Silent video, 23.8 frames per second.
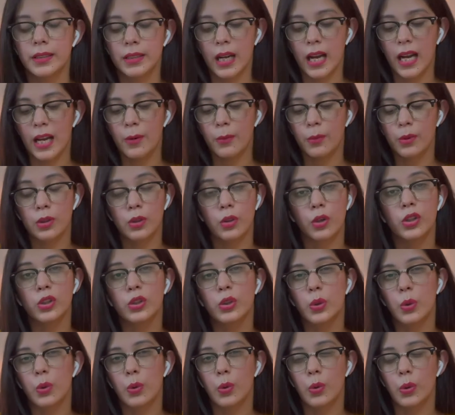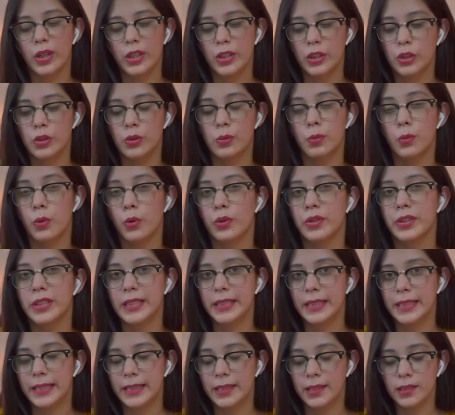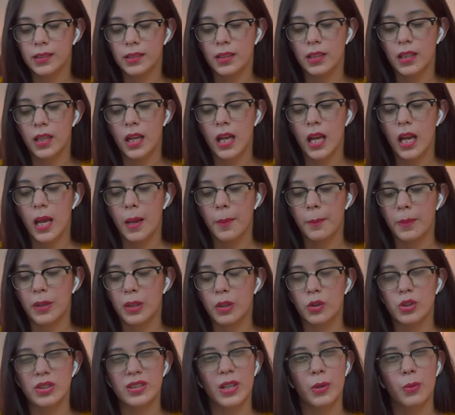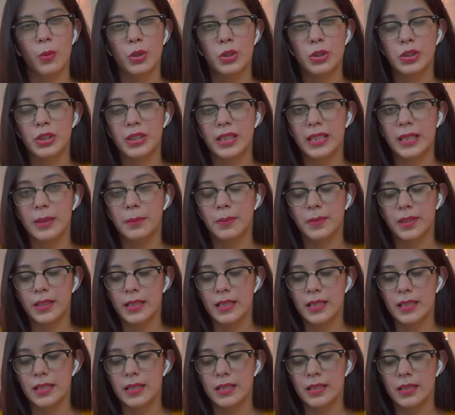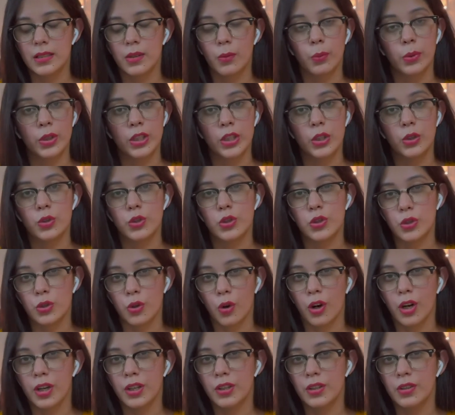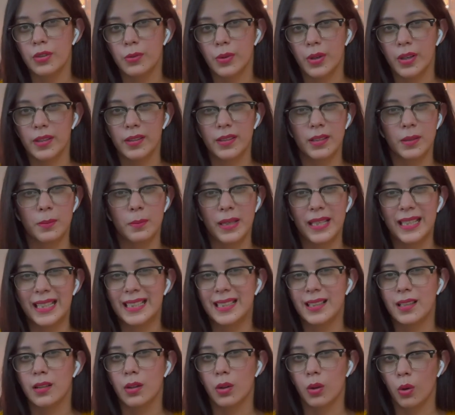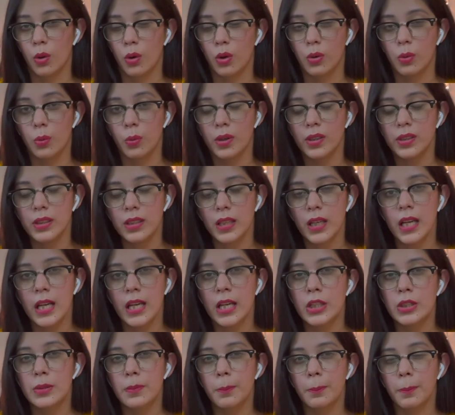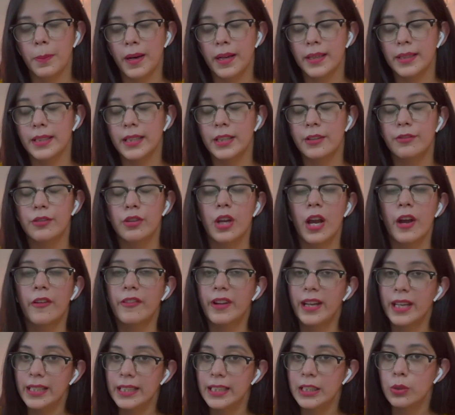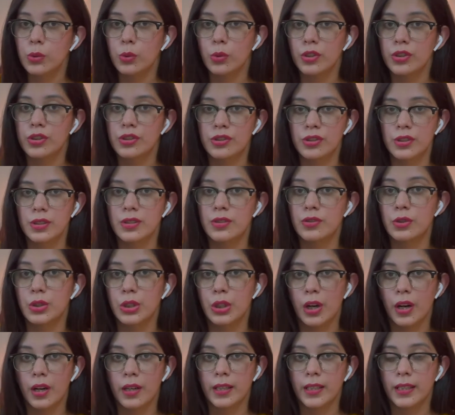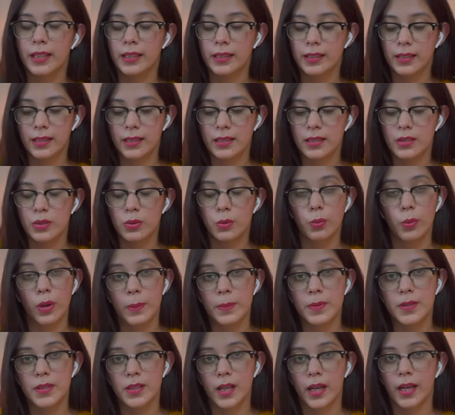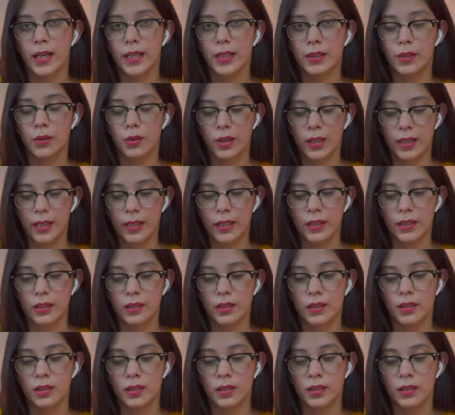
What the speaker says: I will not go into more detail because I want to keep this video short rather than make it a long one. But if you have any questions regarding this website and